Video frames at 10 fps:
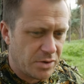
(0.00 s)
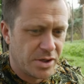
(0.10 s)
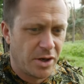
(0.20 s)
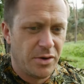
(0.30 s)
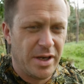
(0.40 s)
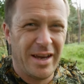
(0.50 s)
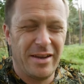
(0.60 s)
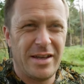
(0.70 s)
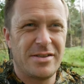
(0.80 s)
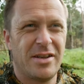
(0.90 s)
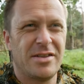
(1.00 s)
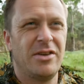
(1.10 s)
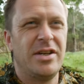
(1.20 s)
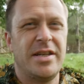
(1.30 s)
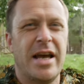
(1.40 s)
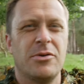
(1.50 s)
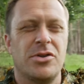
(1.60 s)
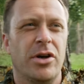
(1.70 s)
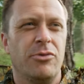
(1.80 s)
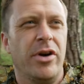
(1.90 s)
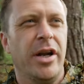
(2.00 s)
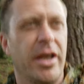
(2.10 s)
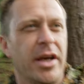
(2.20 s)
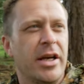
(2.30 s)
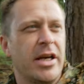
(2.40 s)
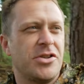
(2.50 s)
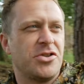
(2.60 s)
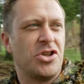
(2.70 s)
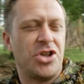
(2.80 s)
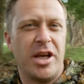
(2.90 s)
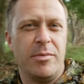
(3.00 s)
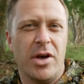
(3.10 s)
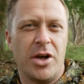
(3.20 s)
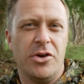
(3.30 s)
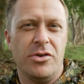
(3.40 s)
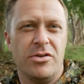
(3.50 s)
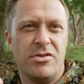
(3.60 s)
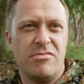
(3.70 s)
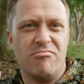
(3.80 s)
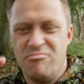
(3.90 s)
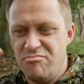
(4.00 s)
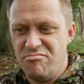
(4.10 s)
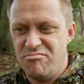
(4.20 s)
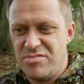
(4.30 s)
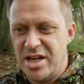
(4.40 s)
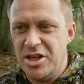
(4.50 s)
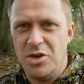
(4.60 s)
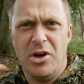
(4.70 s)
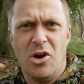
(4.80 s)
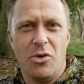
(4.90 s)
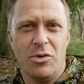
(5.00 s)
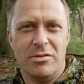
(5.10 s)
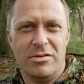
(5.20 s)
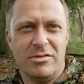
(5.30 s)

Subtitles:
So yeah, that's the only downside, really. It's just a shame that I couldn't take you along